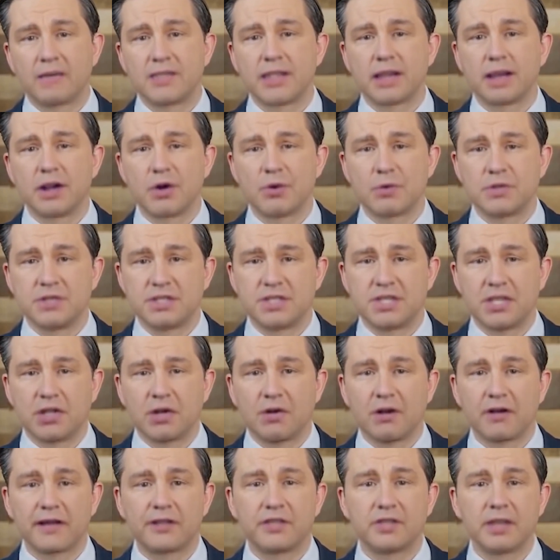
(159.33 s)
Do you
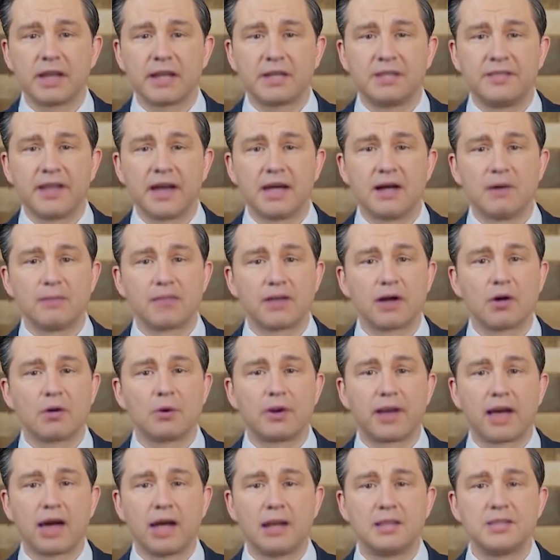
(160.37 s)
seriously think Bill
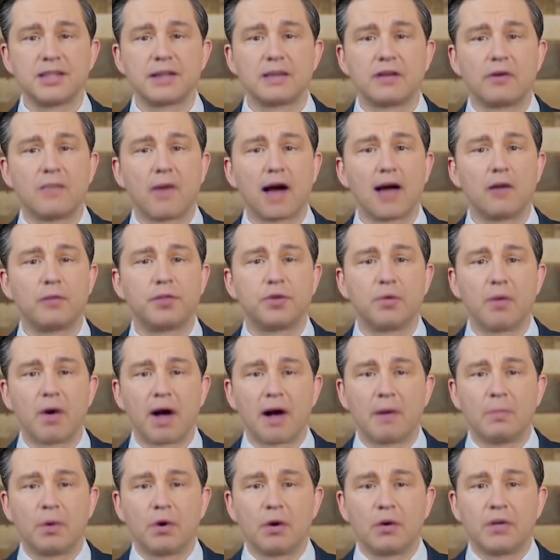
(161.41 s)
Gates and Klaus
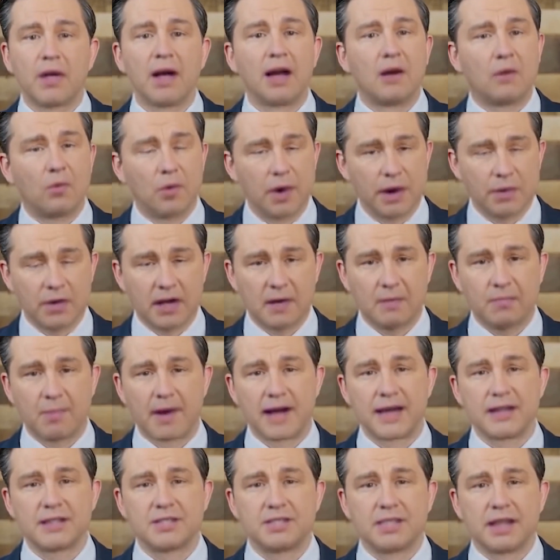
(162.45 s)
Schwab look like really
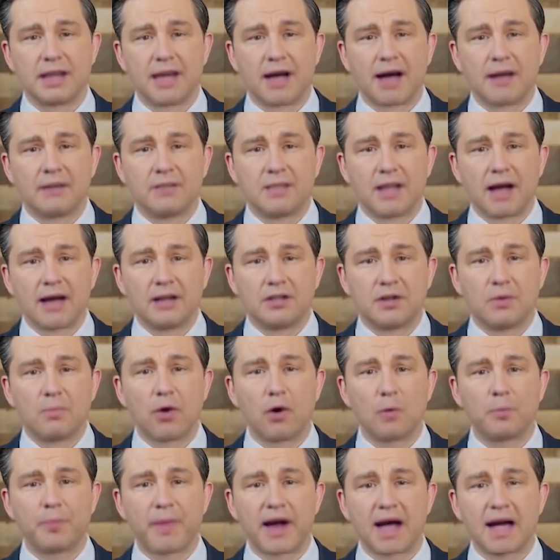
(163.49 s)
menacing,
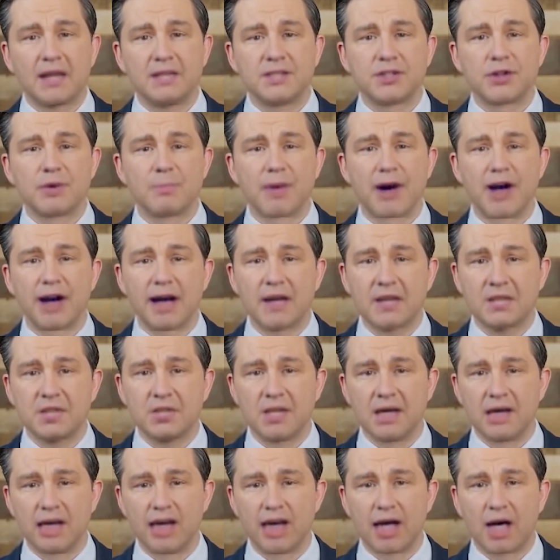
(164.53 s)
untouchable masterminds?
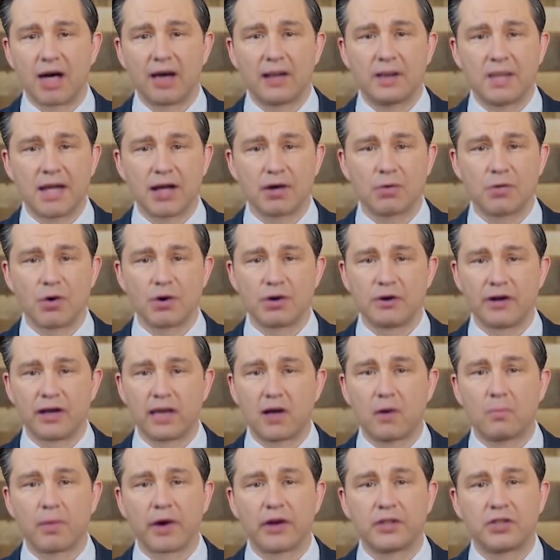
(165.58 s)
Or do they look
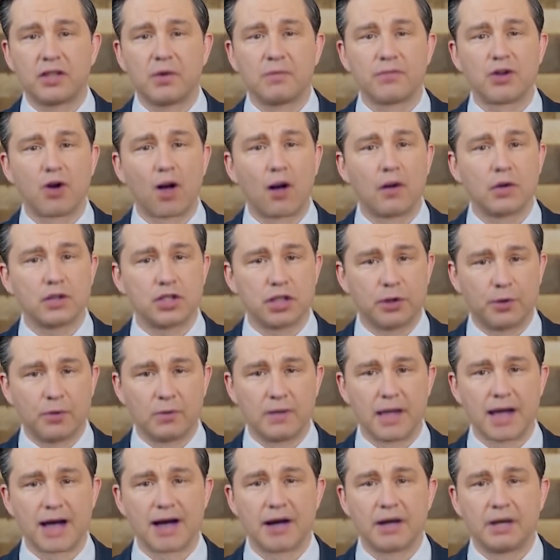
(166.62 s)
like a bunch of
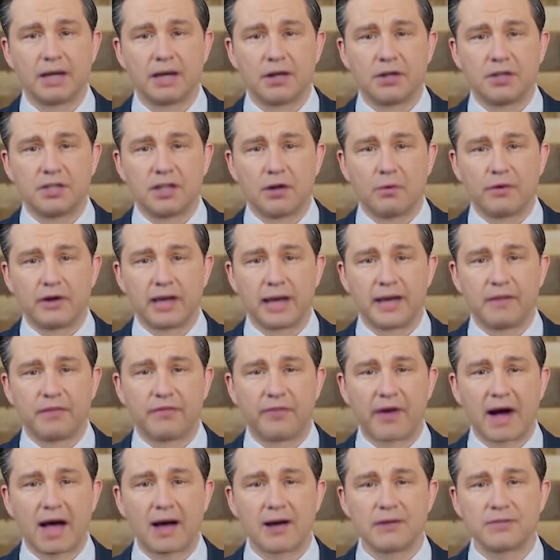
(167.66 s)
cartoon characters that would get
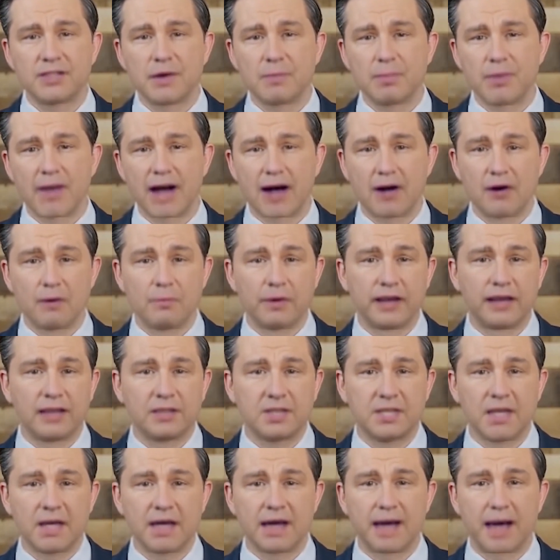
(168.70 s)
fired from
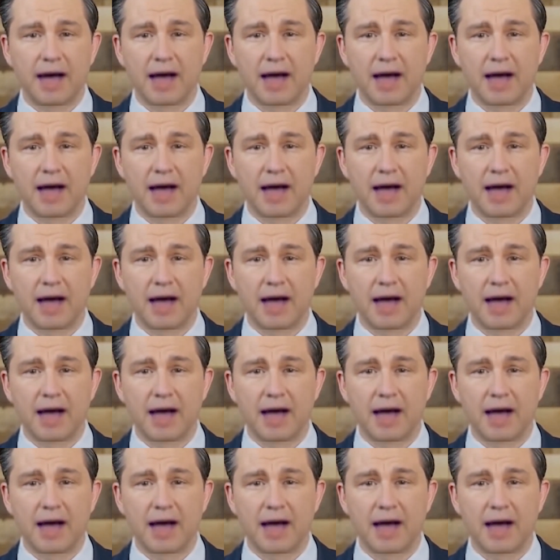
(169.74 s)
Arby's?